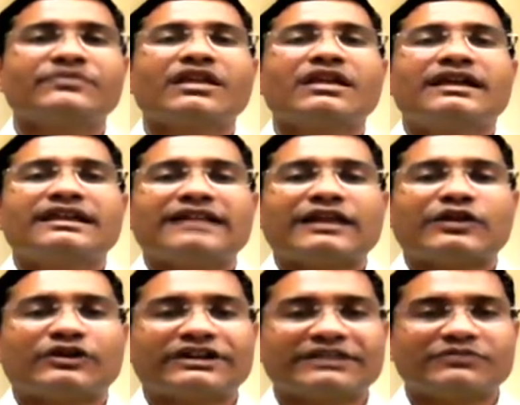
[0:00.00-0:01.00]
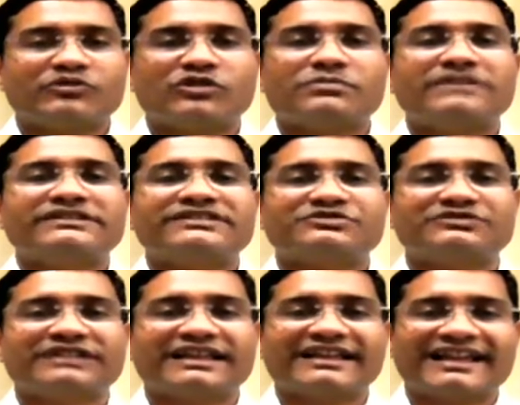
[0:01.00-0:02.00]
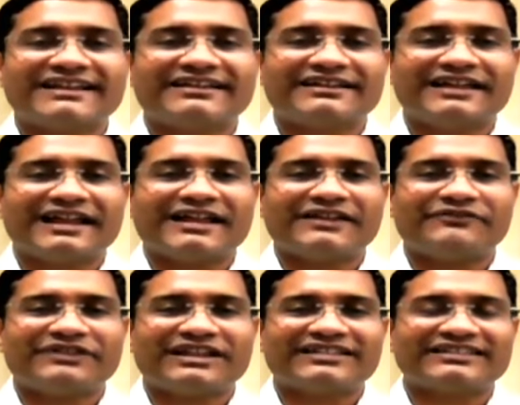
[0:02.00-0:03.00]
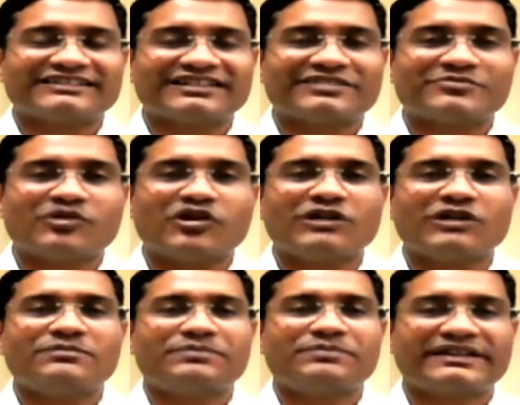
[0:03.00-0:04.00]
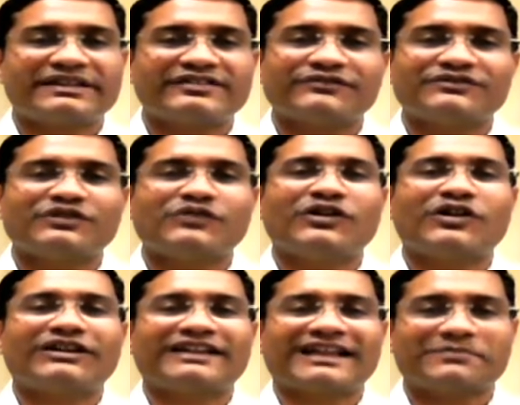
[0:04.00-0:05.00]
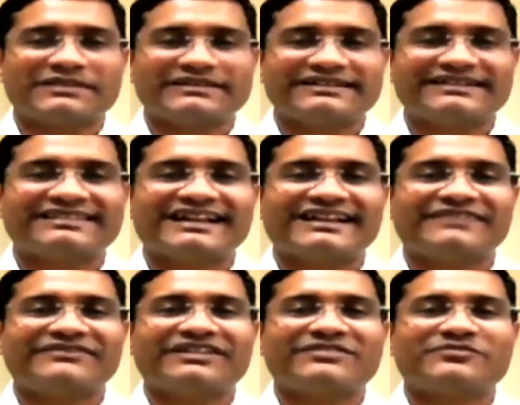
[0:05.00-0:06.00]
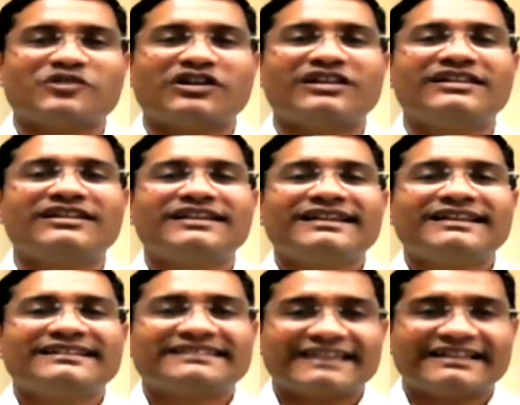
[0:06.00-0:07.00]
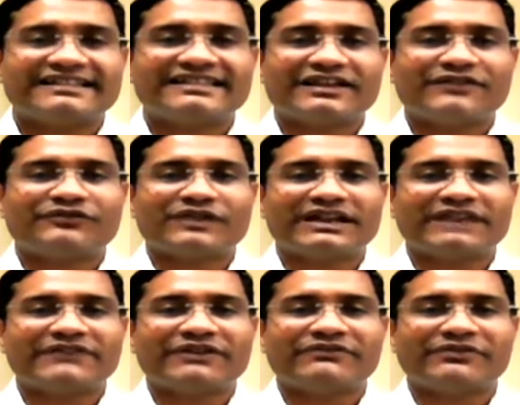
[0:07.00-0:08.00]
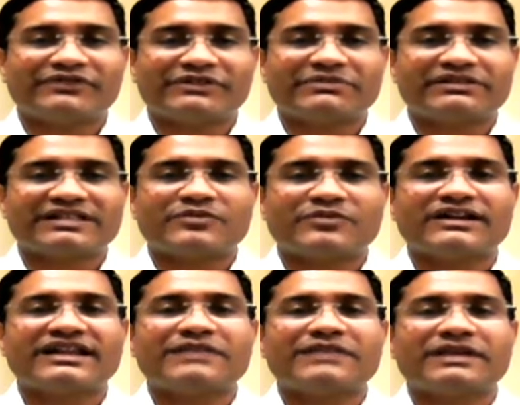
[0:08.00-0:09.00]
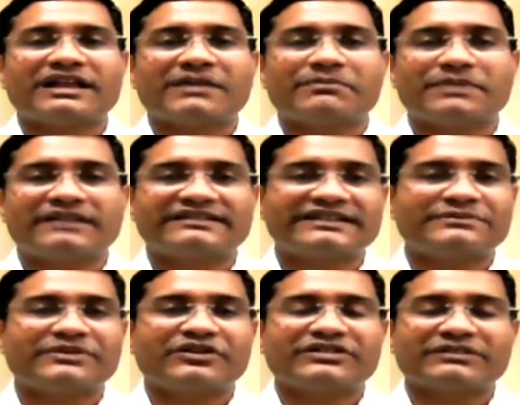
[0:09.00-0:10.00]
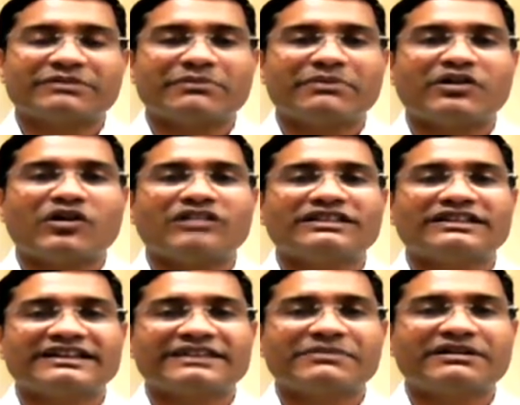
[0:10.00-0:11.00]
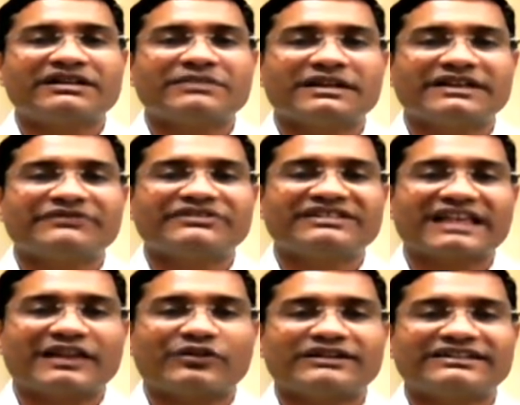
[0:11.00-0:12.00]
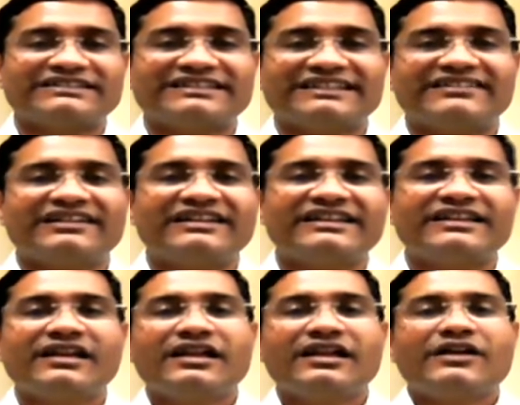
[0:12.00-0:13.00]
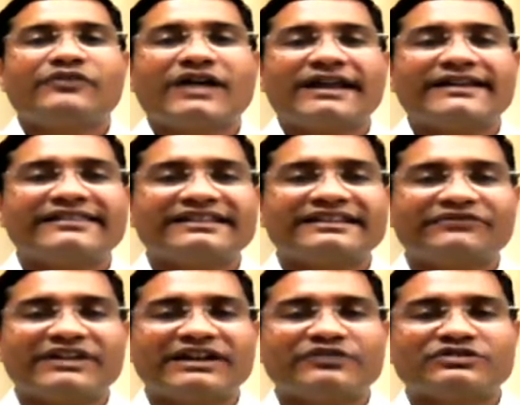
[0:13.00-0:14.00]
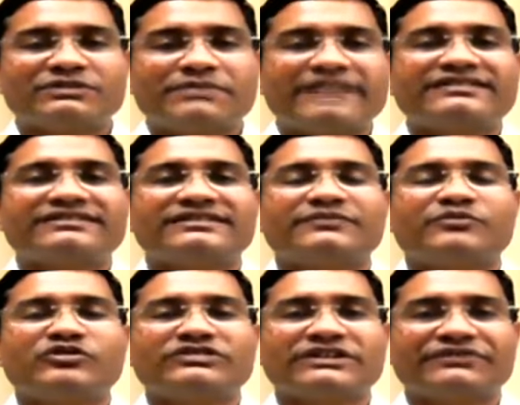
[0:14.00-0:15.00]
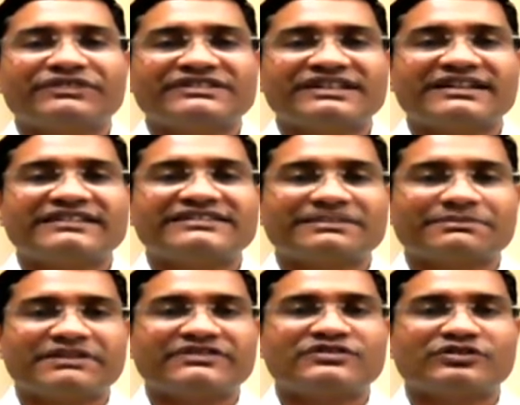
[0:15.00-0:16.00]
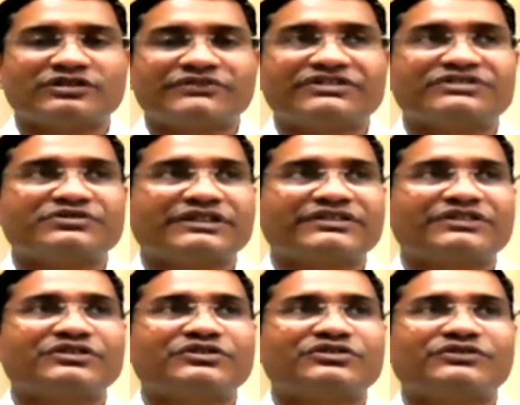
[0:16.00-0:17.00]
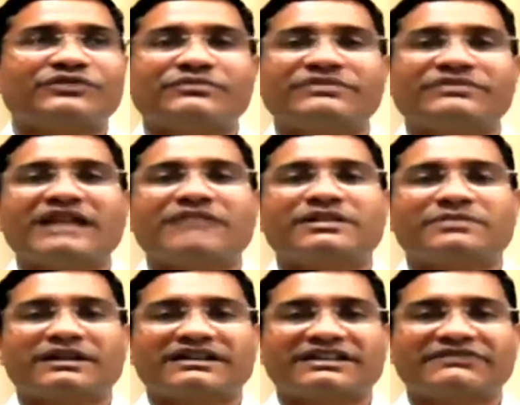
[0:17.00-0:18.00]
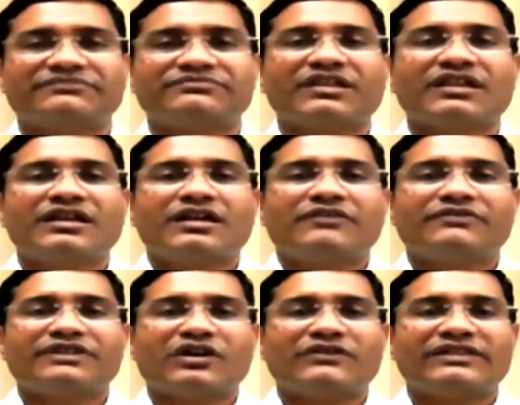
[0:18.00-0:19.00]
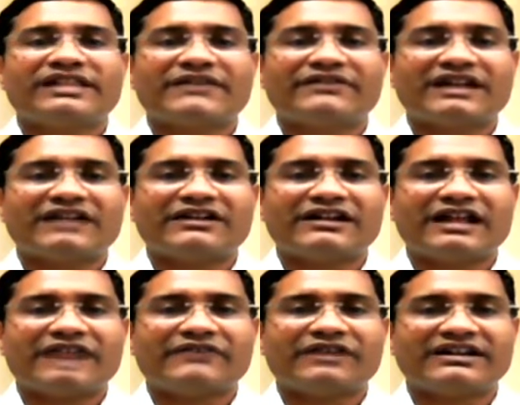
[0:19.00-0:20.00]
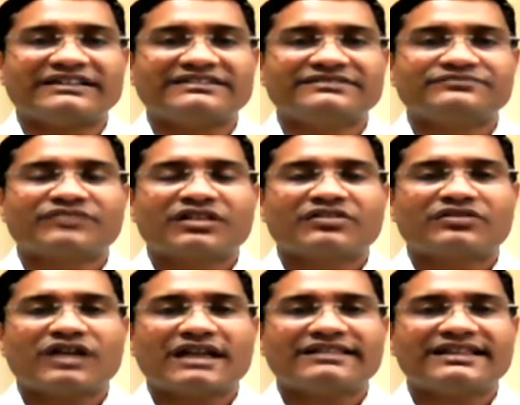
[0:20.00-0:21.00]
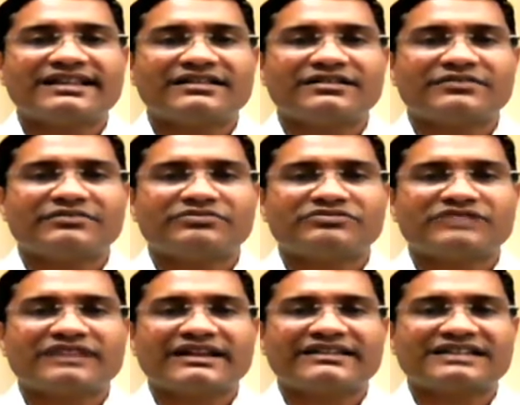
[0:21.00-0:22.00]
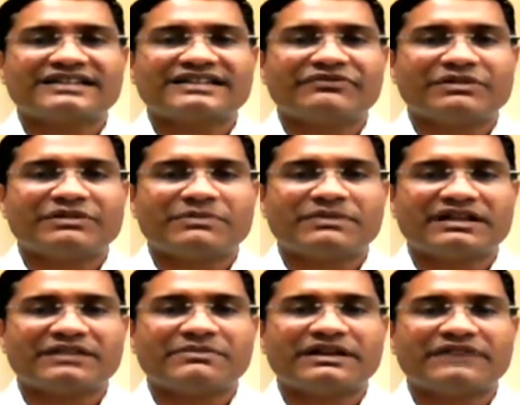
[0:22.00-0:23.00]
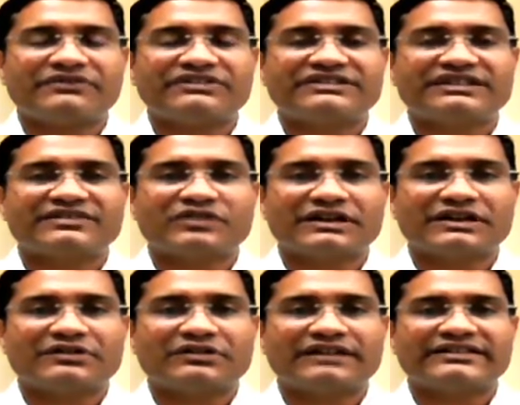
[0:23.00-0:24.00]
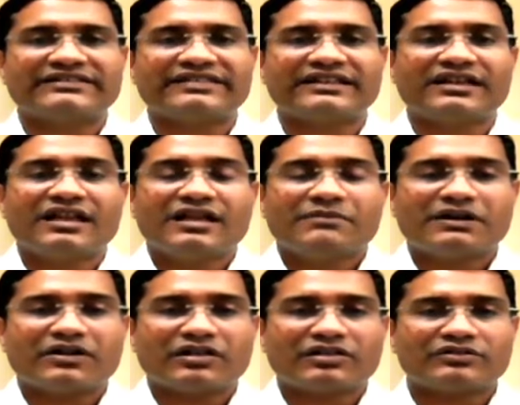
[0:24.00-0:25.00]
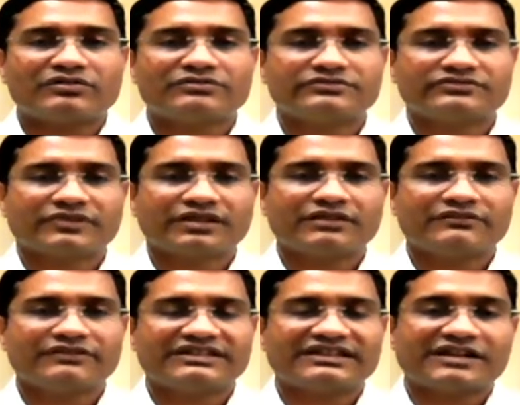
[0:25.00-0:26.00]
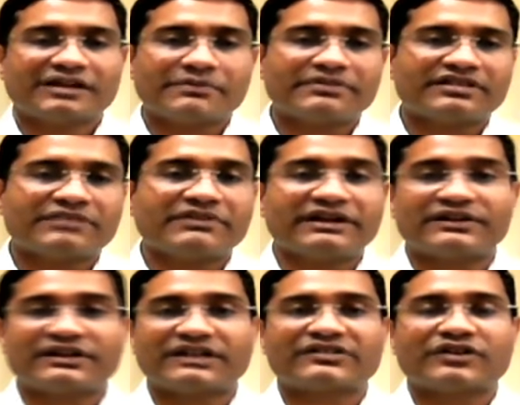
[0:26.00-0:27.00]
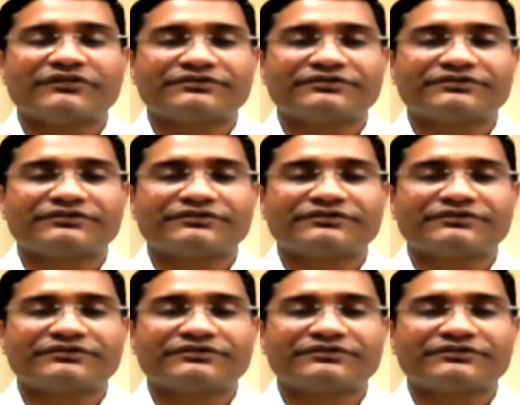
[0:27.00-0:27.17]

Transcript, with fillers: in allocating more budgets to tech. And uh, we are such a small piece of the overall tech budgets that even a small change there of 25 50 basis point can make a big change because remember all the incremental money which is allocated generally finds its way to the best, most efficient and cheapest geographies to execute. So from that perspective, we always have an ad advantage. So I think uh, to that extent, we will be bigger beneficiaries going into elections, but also with it comes some rhetorics of